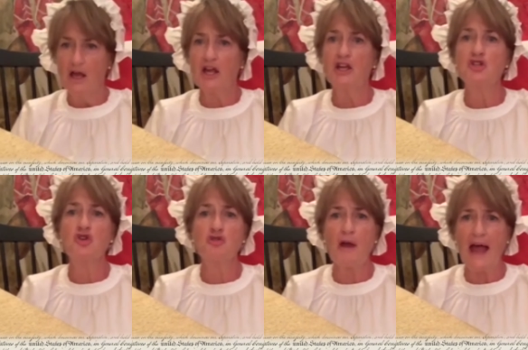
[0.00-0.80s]

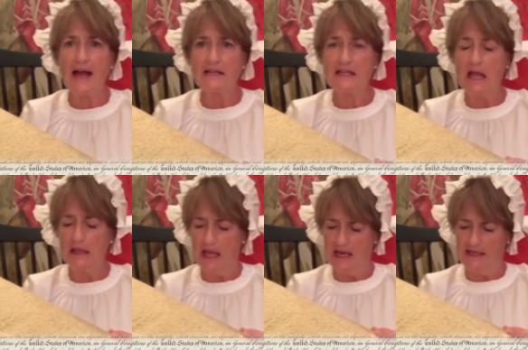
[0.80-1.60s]
contract
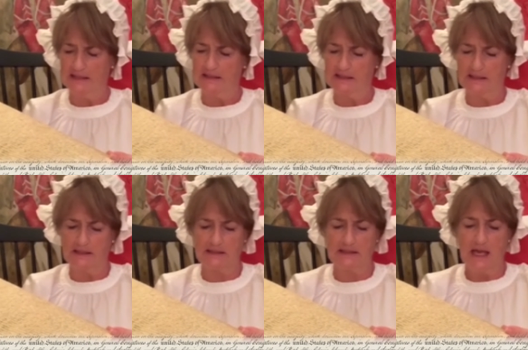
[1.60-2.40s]

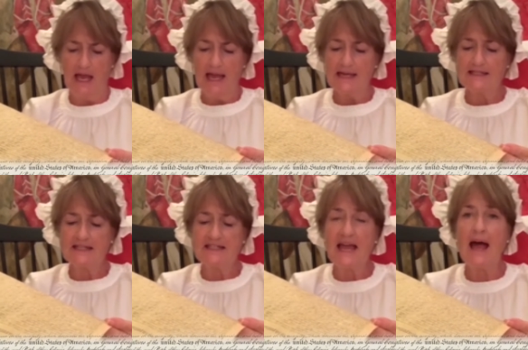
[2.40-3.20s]
alliances,
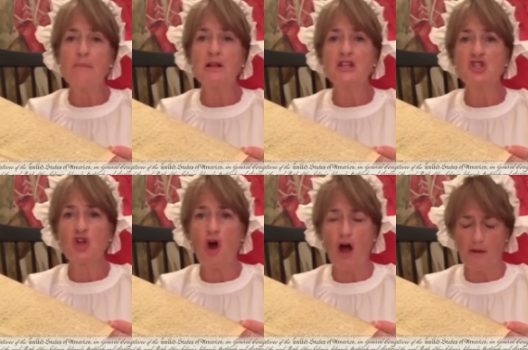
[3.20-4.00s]
establish
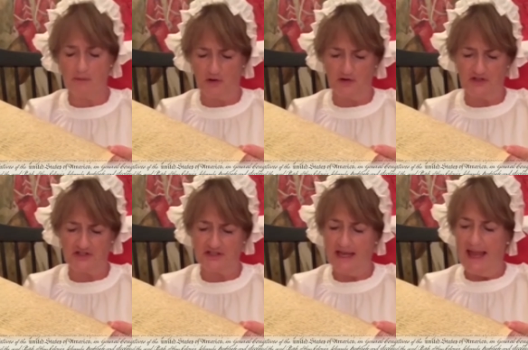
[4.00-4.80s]

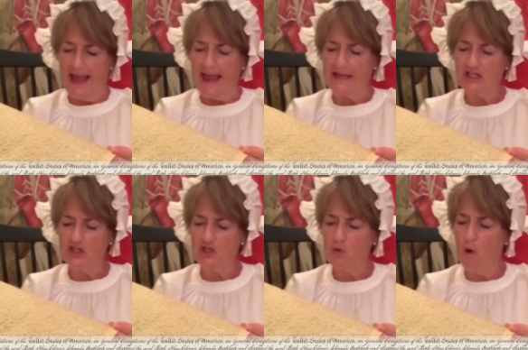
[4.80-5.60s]
commerce, and to
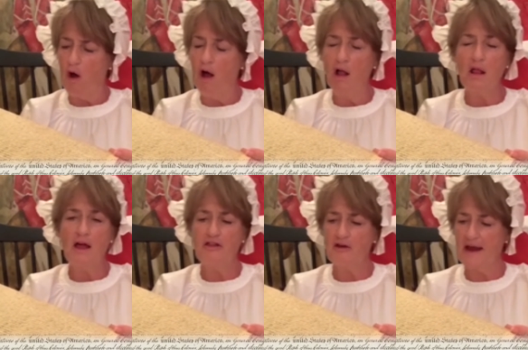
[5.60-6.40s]
do all
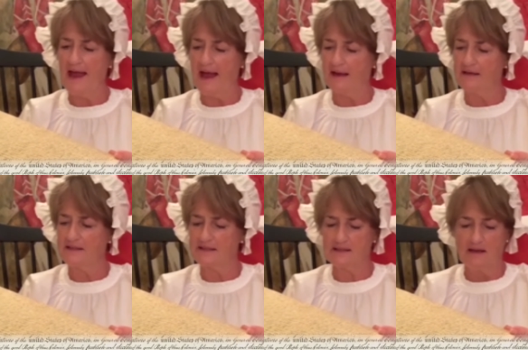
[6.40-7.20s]
other
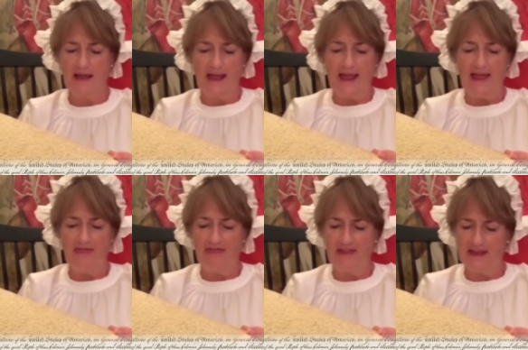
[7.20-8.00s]
acts
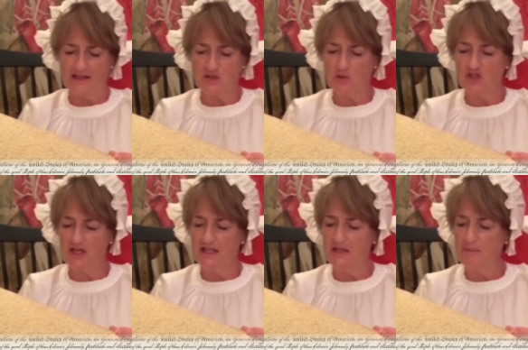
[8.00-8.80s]
and things which
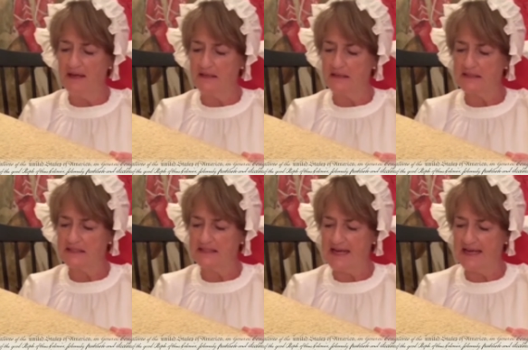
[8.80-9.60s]
independent
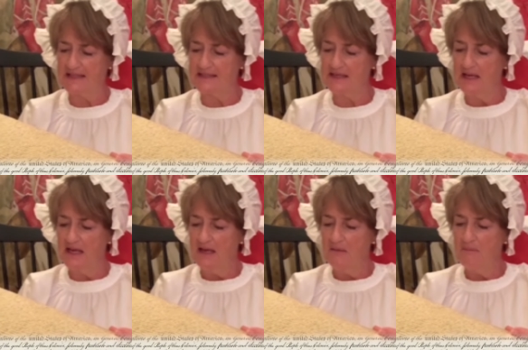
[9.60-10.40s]
states
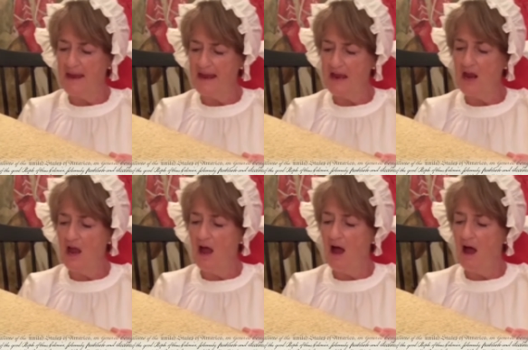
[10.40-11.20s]
may
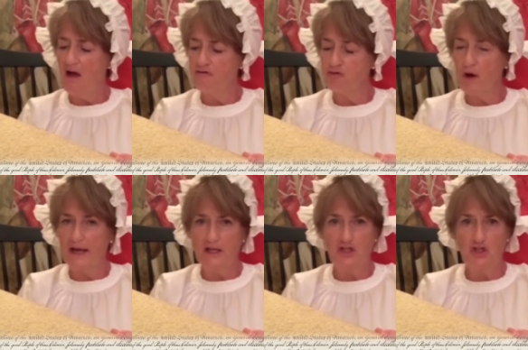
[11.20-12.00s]
of
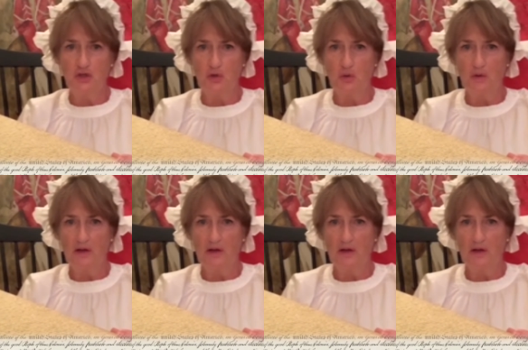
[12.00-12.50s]
right do.